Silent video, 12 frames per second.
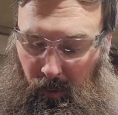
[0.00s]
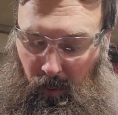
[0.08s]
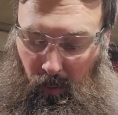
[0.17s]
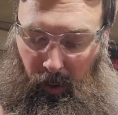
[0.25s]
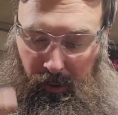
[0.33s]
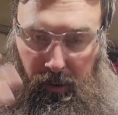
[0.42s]

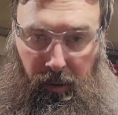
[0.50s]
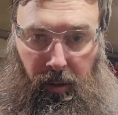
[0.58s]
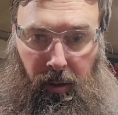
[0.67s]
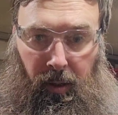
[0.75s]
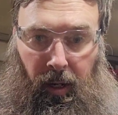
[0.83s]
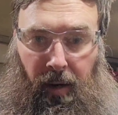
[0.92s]
Watch your
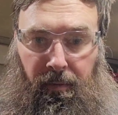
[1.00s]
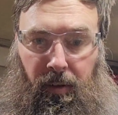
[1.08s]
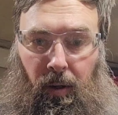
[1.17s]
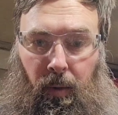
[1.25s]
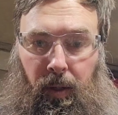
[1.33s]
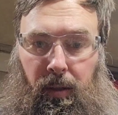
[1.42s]
knife
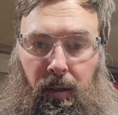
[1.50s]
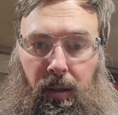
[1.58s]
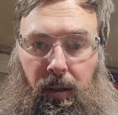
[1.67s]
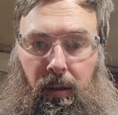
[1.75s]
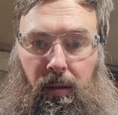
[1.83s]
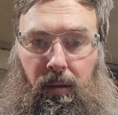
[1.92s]
go into
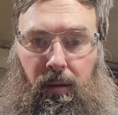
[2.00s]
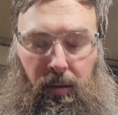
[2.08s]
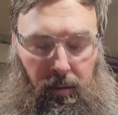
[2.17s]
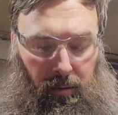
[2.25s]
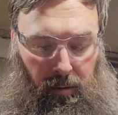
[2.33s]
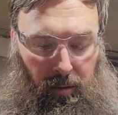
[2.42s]
the
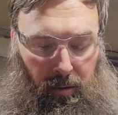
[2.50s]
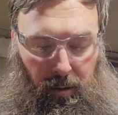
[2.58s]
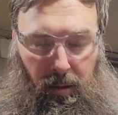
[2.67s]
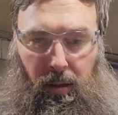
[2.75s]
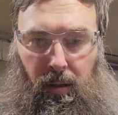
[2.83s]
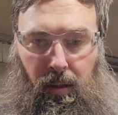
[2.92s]

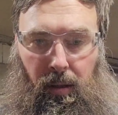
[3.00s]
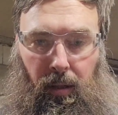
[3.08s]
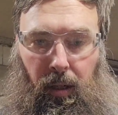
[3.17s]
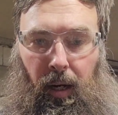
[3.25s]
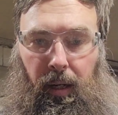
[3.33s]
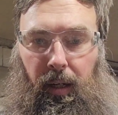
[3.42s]

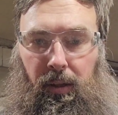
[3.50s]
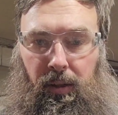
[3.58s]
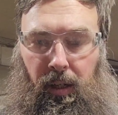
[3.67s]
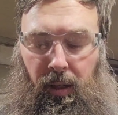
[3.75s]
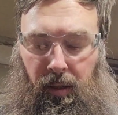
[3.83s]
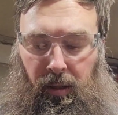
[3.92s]
Kydex
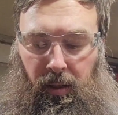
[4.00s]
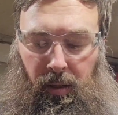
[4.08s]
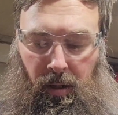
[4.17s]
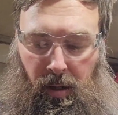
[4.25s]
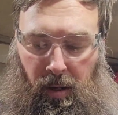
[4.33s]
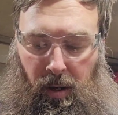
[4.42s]
sheath.
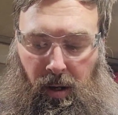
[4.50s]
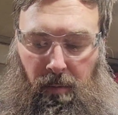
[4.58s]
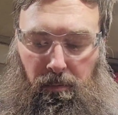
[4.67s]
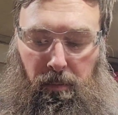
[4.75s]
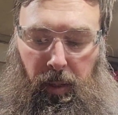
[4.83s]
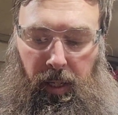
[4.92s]

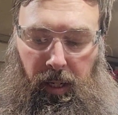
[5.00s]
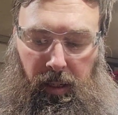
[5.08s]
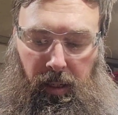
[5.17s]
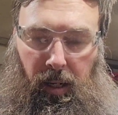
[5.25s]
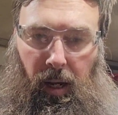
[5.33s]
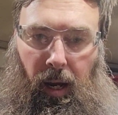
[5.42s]

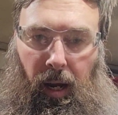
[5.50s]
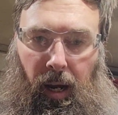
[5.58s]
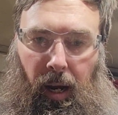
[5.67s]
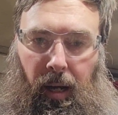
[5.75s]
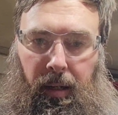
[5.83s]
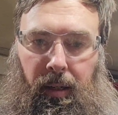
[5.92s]
But
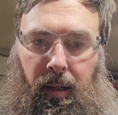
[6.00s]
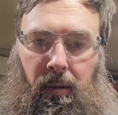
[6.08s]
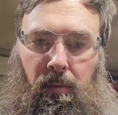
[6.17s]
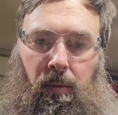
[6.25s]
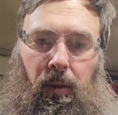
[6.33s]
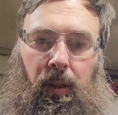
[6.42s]
I didn't
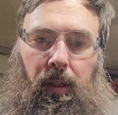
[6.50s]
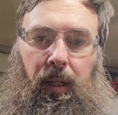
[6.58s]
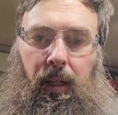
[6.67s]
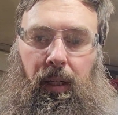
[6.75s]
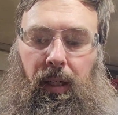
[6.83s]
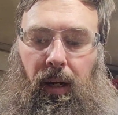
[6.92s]
really
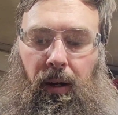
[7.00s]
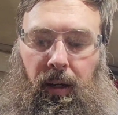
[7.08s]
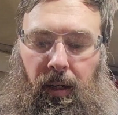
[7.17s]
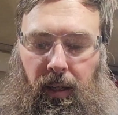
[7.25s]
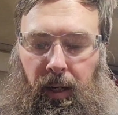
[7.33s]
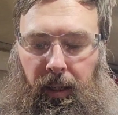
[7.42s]
dig carrying
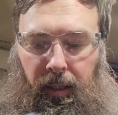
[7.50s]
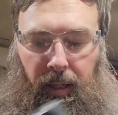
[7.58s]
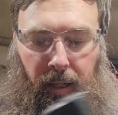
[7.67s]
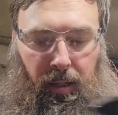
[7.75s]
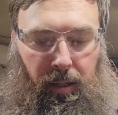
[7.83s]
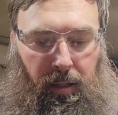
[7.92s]
it like
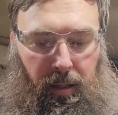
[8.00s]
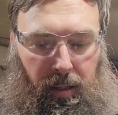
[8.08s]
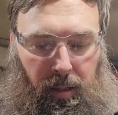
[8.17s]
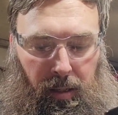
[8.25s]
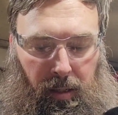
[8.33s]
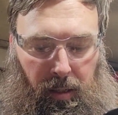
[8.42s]
that.
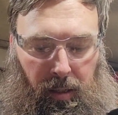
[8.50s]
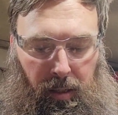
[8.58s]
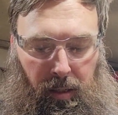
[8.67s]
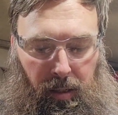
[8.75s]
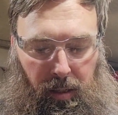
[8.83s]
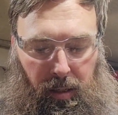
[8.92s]

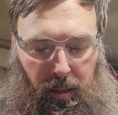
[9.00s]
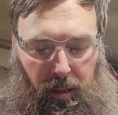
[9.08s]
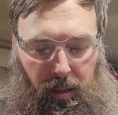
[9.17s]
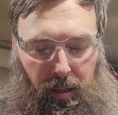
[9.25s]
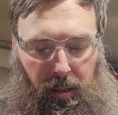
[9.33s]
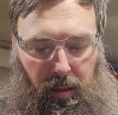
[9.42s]
I
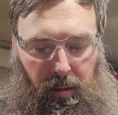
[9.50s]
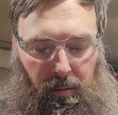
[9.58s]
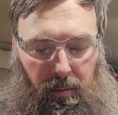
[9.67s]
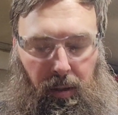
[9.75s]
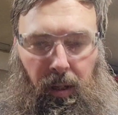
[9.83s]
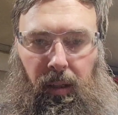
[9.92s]

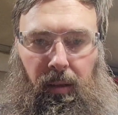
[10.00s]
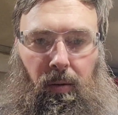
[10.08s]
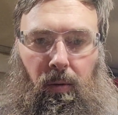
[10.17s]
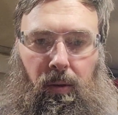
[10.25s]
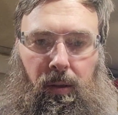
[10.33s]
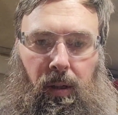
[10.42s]
only like the
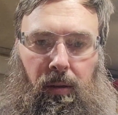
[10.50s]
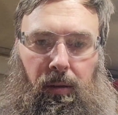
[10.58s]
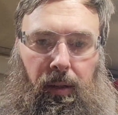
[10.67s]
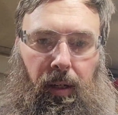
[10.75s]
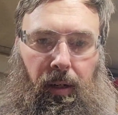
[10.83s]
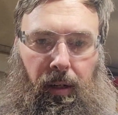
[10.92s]
horizontal
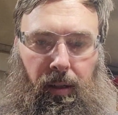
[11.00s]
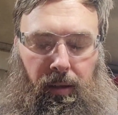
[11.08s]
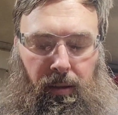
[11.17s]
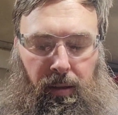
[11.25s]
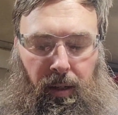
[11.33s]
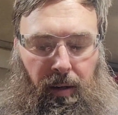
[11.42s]
carry on
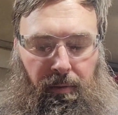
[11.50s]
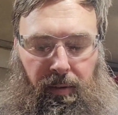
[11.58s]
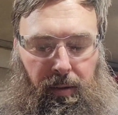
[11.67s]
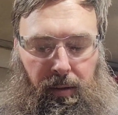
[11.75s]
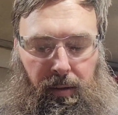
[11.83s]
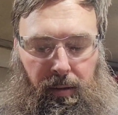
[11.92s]
this knife.
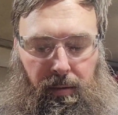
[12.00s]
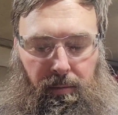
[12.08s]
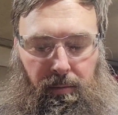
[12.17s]
It just